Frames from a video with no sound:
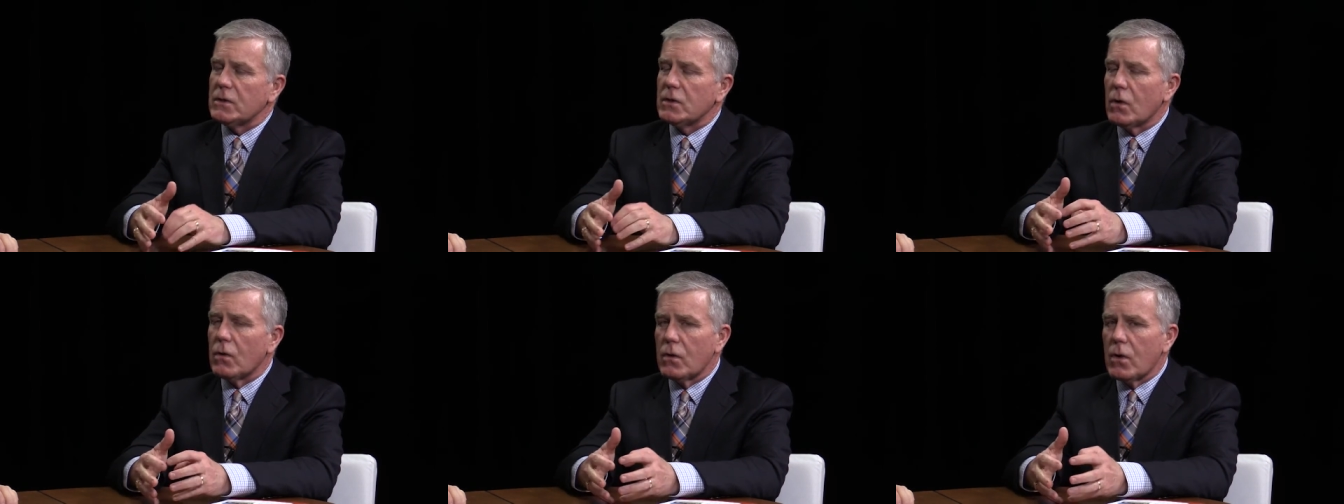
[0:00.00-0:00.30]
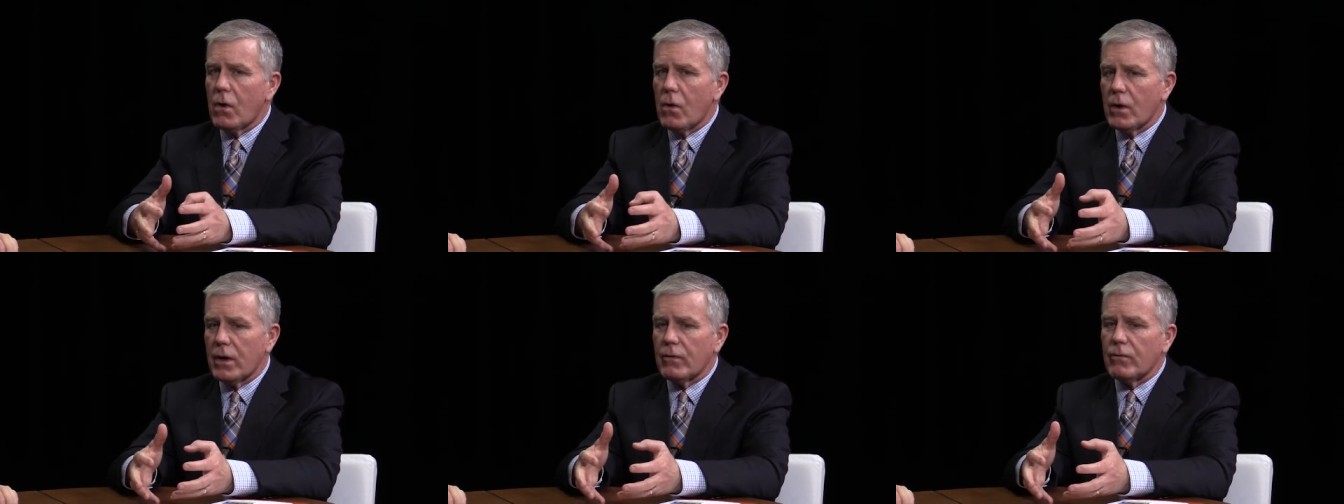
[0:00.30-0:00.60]
So
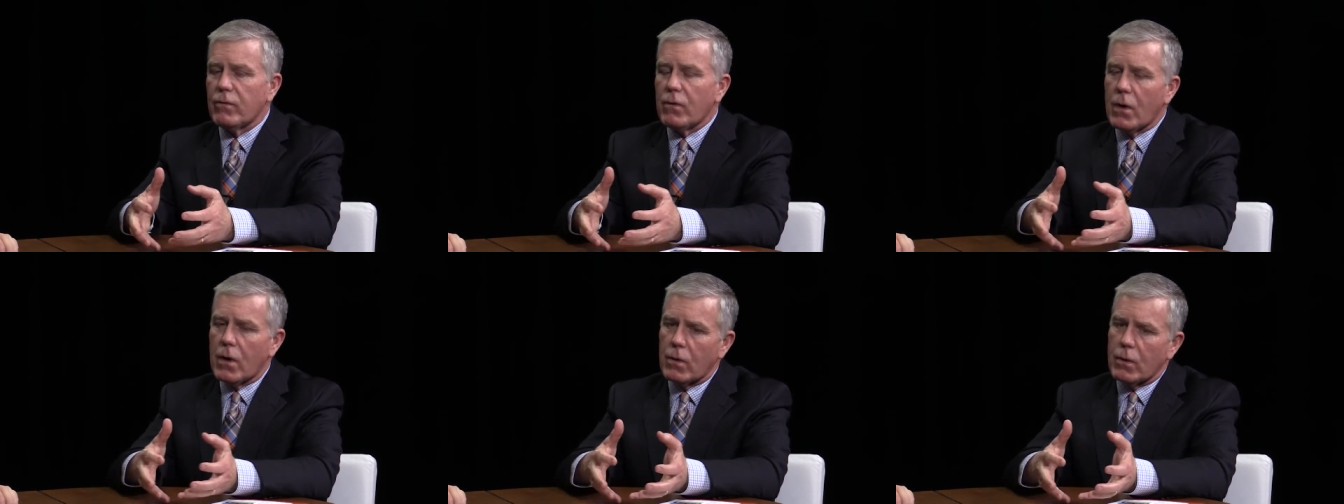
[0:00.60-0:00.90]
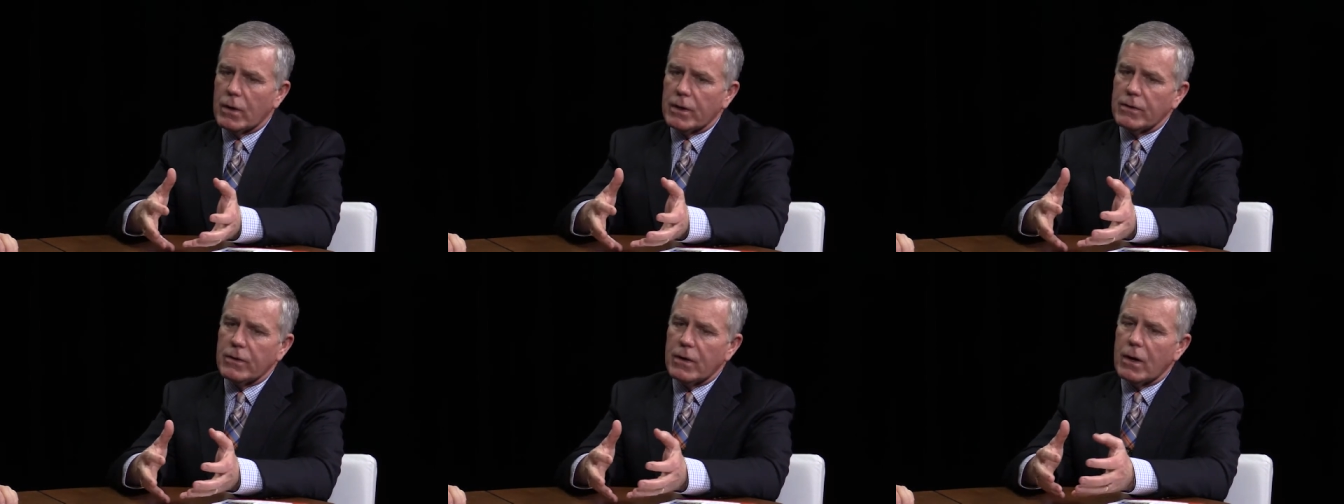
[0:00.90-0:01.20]
going
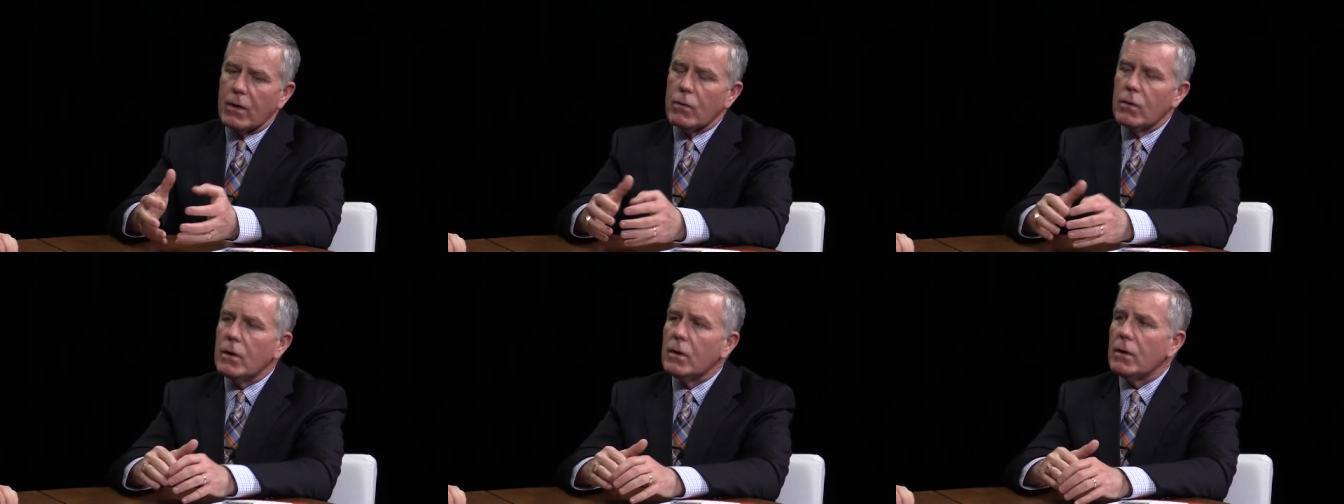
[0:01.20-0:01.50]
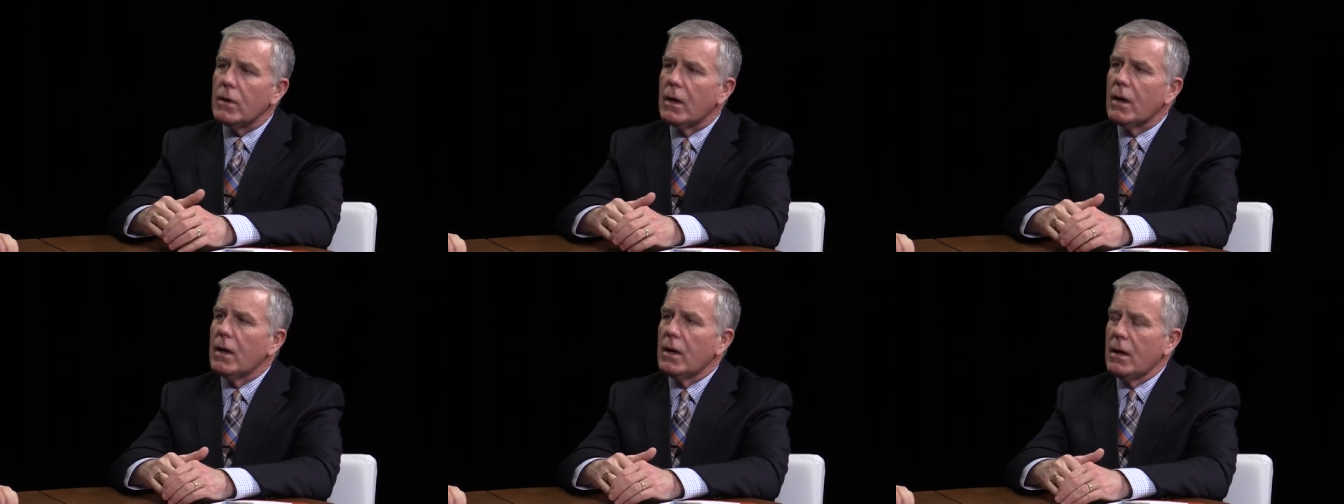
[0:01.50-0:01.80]
forward, there
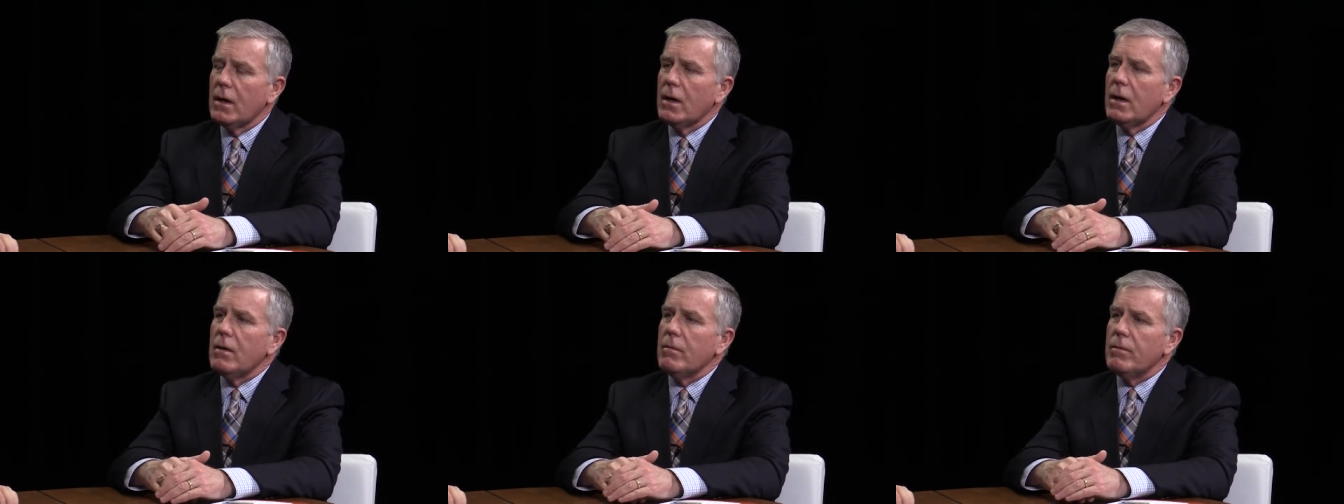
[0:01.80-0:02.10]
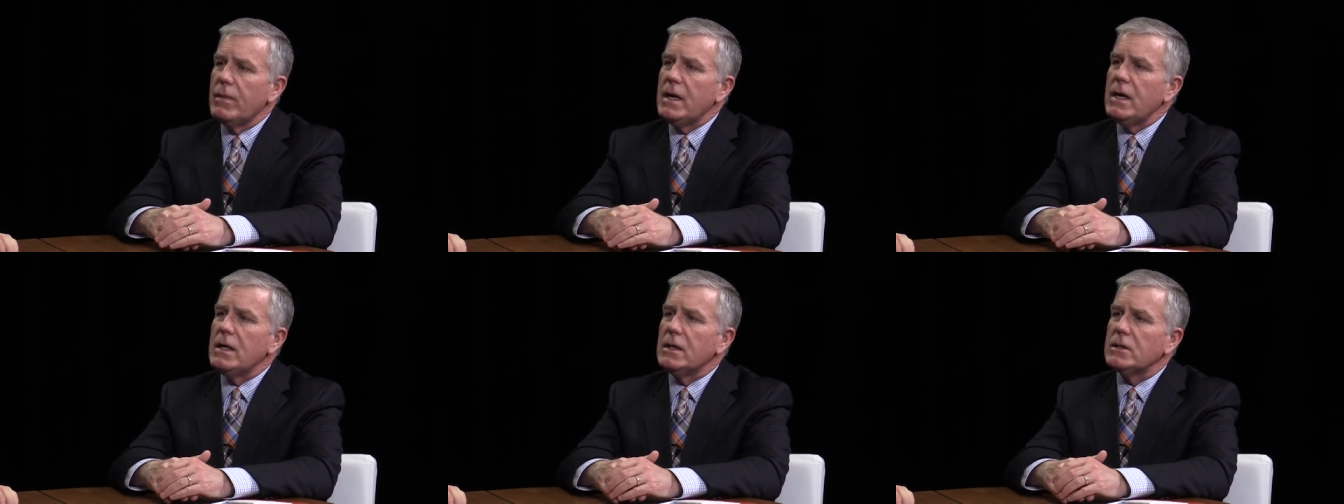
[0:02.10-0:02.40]
will
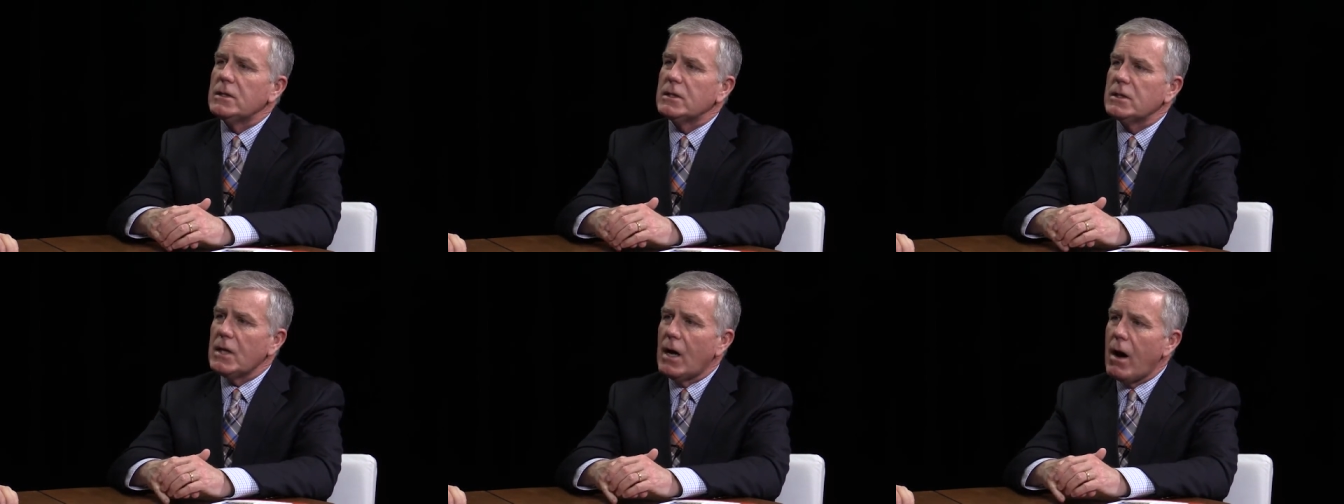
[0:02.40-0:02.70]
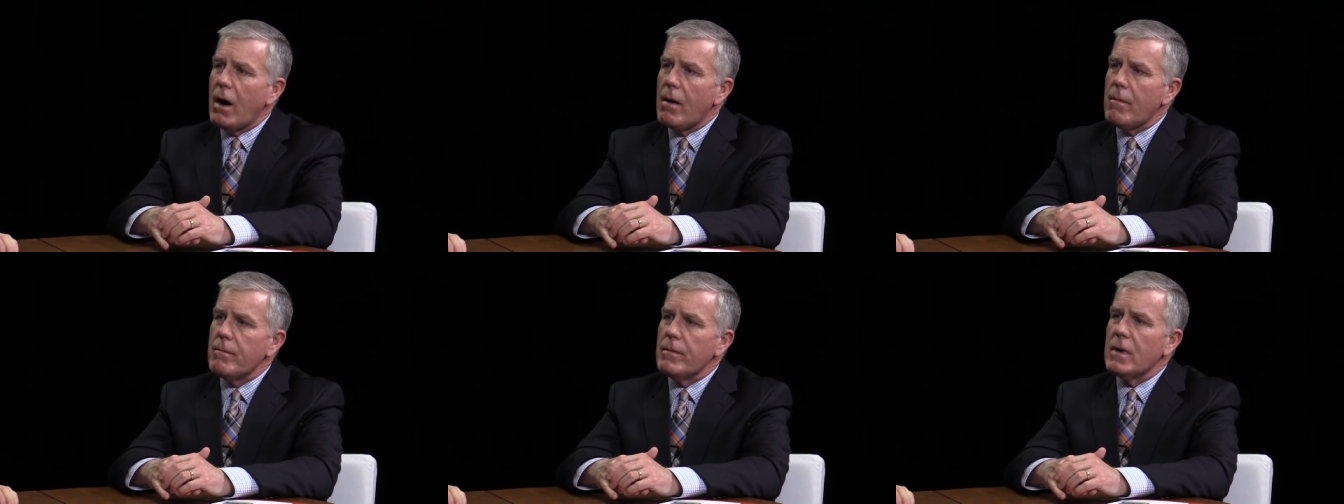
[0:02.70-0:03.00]
be
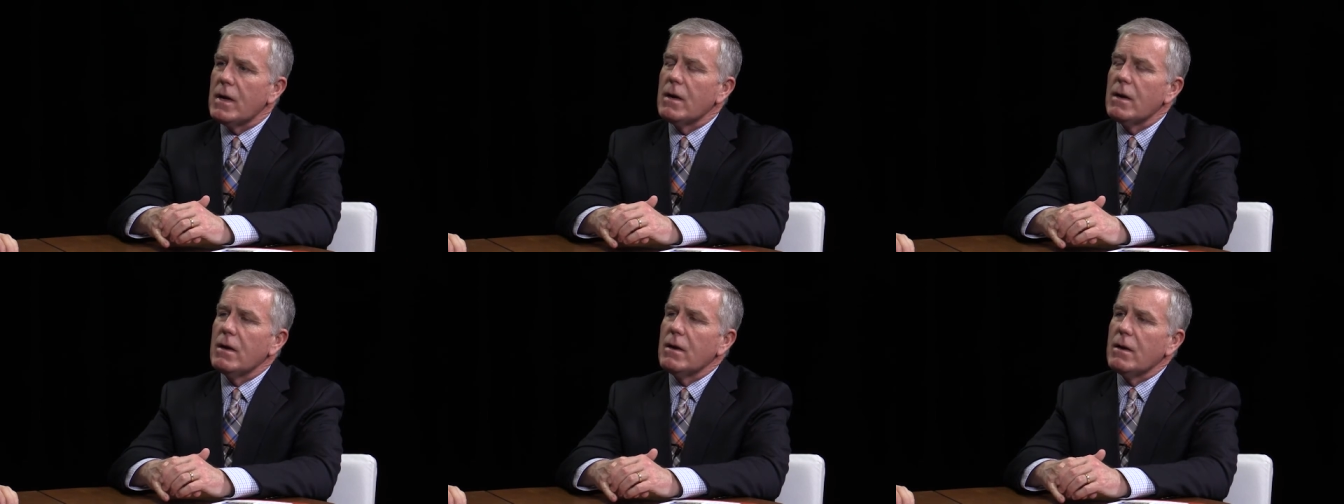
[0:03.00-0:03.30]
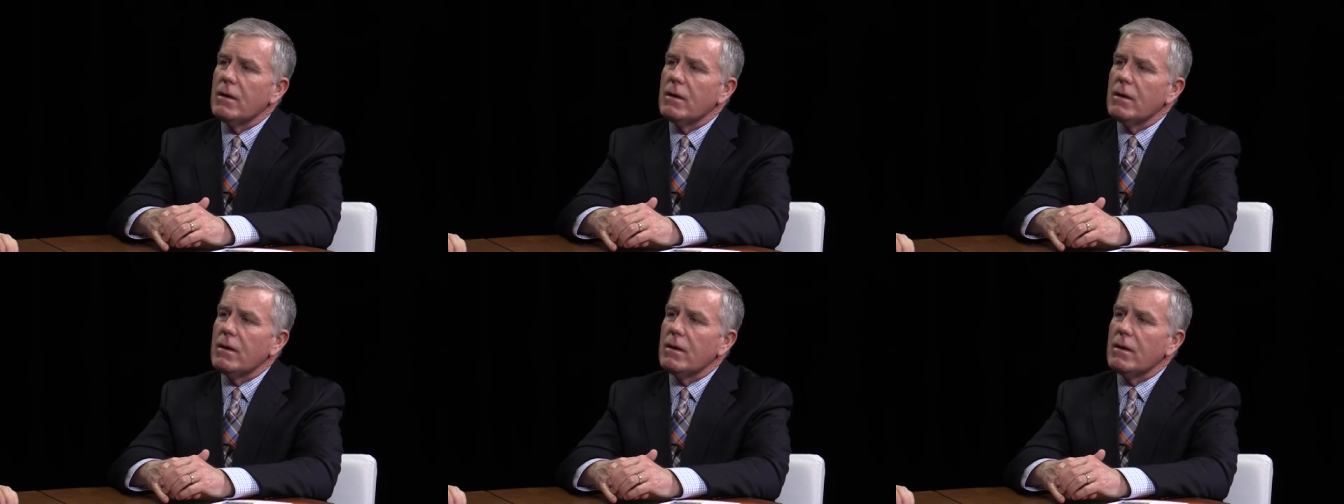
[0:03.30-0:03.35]
some